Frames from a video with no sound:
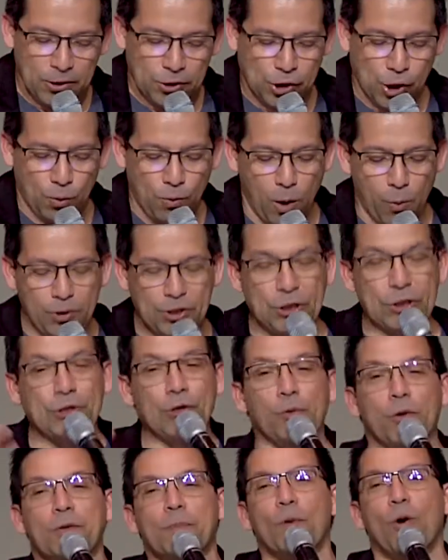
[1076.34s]
So what would you
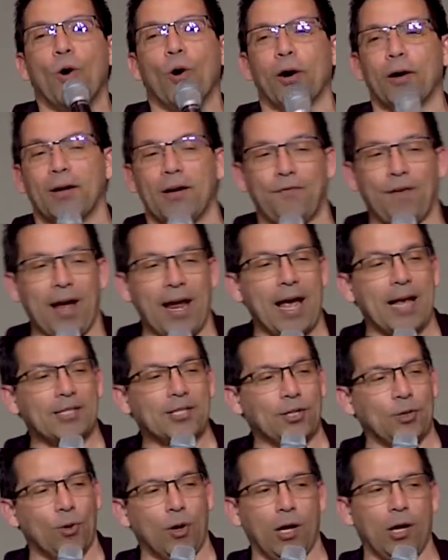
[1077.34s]
do with more? If I
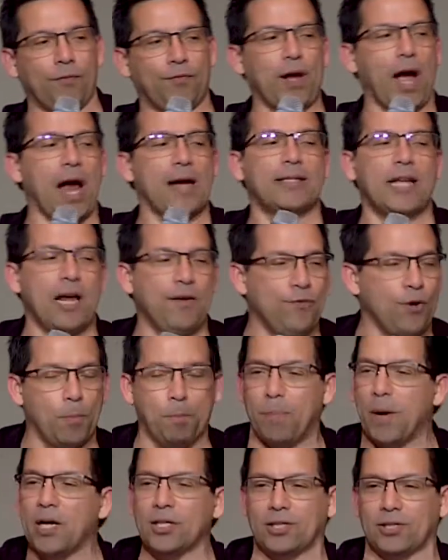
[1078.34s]
ask you, uh, if God gave you a
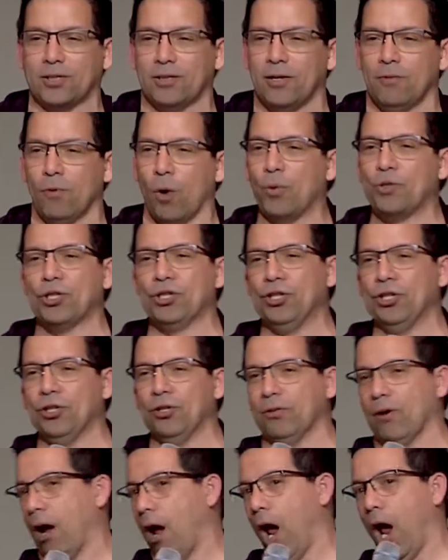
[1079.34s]
bunch, what would you
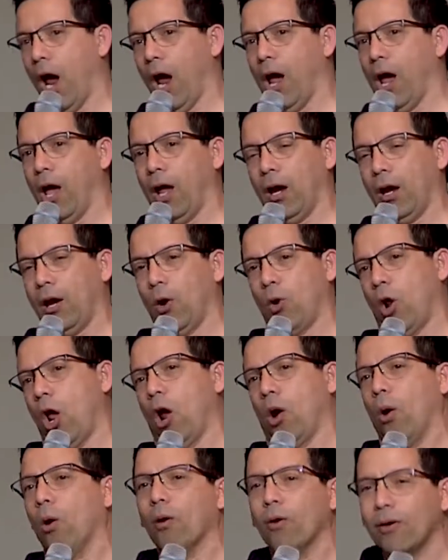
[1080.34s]
do? I don't
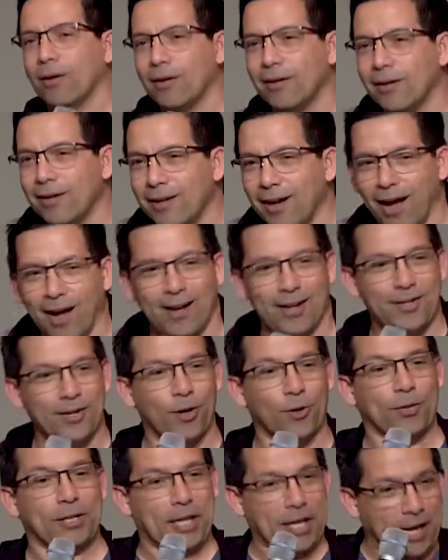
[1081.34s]
know. I, you
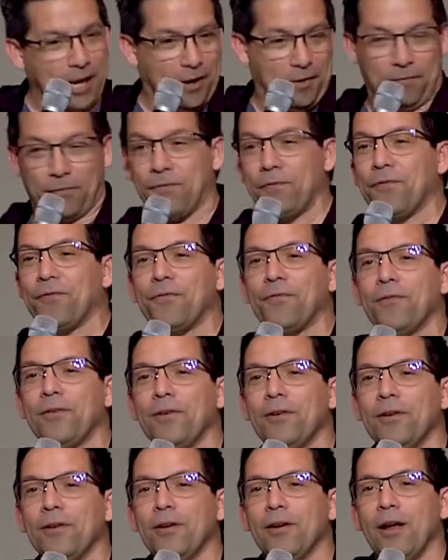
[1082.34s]
know, give.
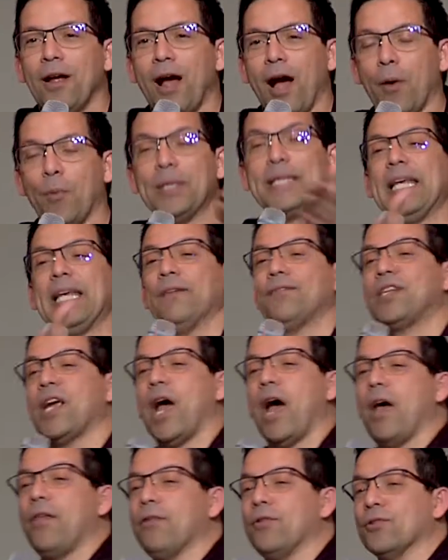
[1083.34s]
I give to
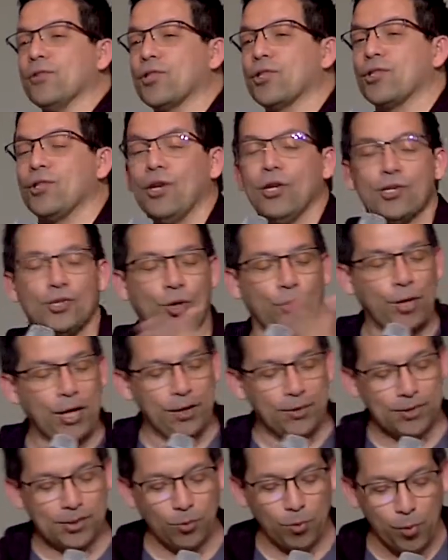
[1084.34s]
others. So
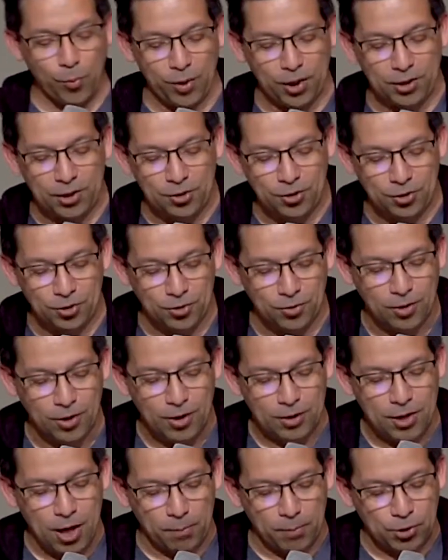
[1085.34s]
here's what we're going to do.
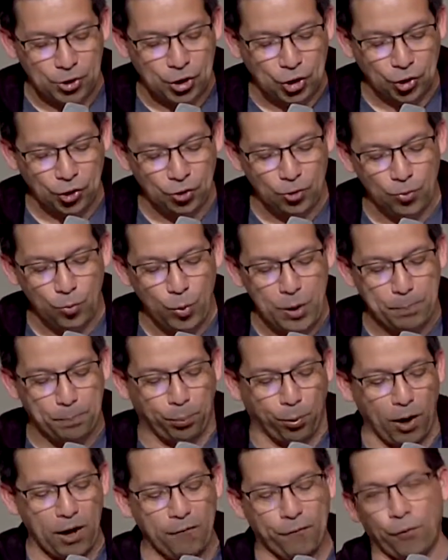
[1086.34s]
Number two, we
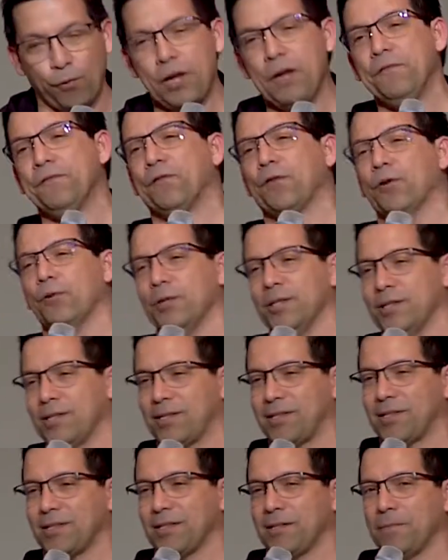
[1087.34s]
pray for
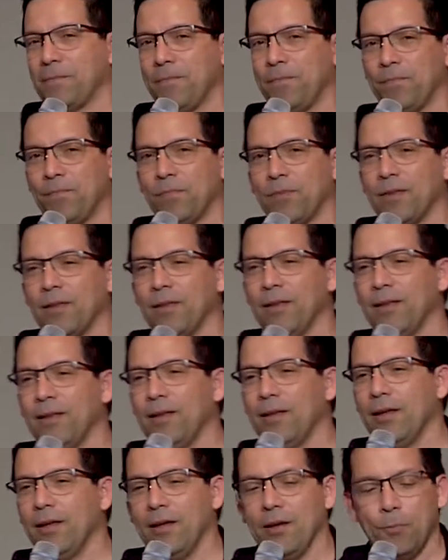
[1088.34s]
influence.
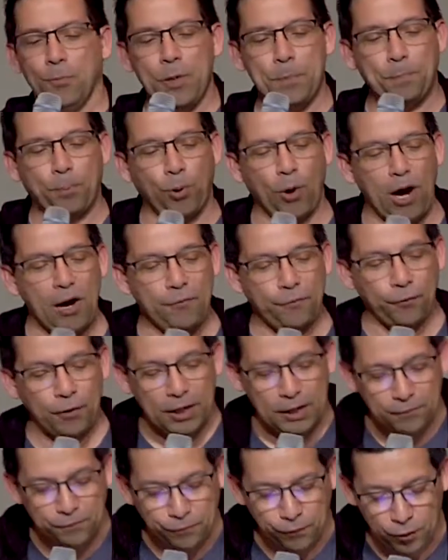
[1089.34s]
We pray for
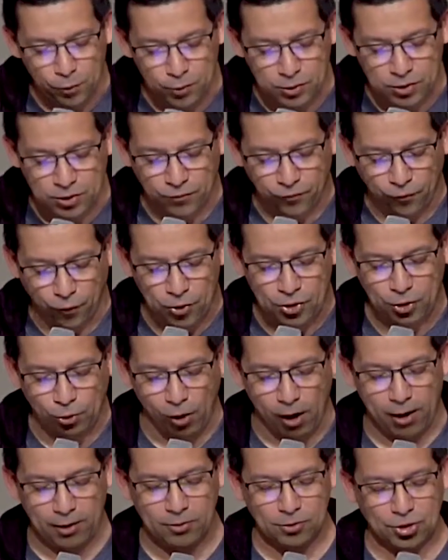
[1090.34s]
influence. First
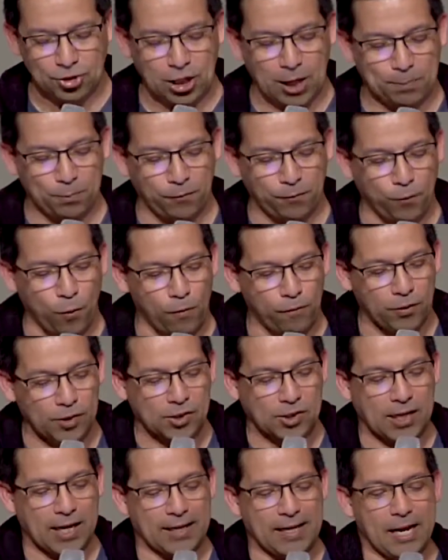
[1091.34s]
Chronicles chapter four,
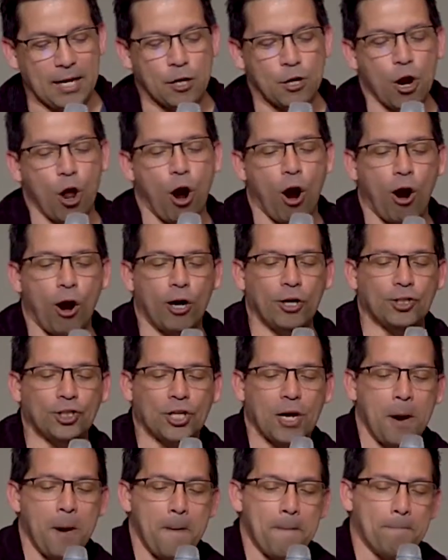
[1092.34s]
verse ten.
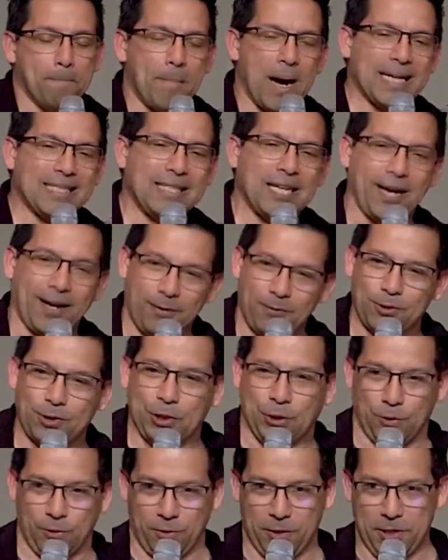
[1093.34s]
Enlarge my
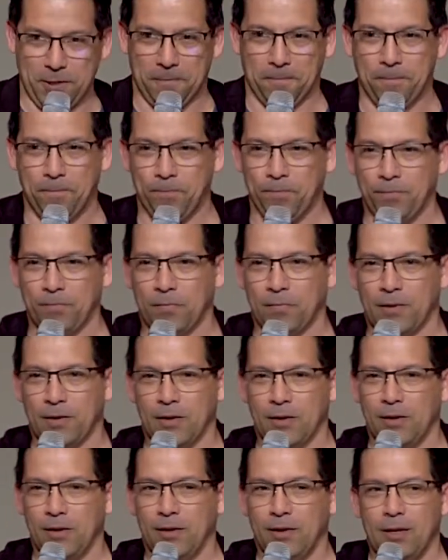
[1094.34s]
territory.
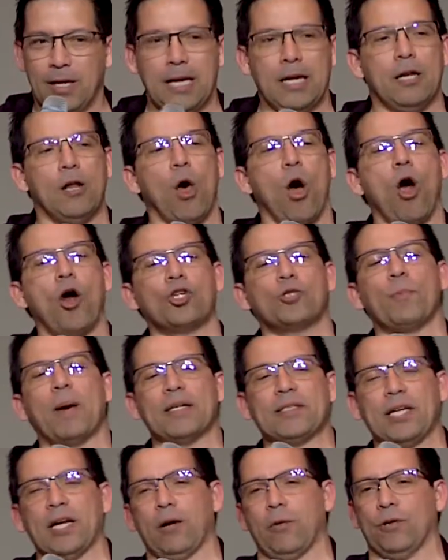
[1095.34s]
Enlarge
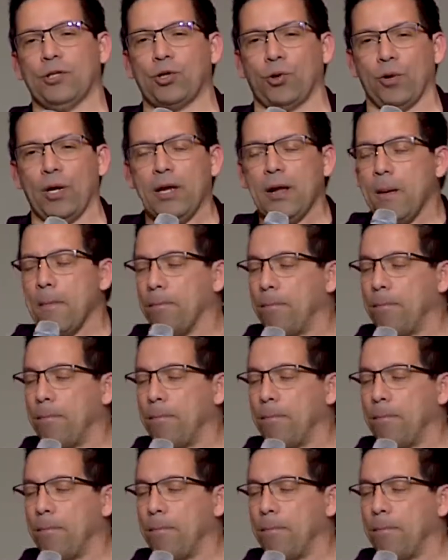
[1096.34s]
my territory.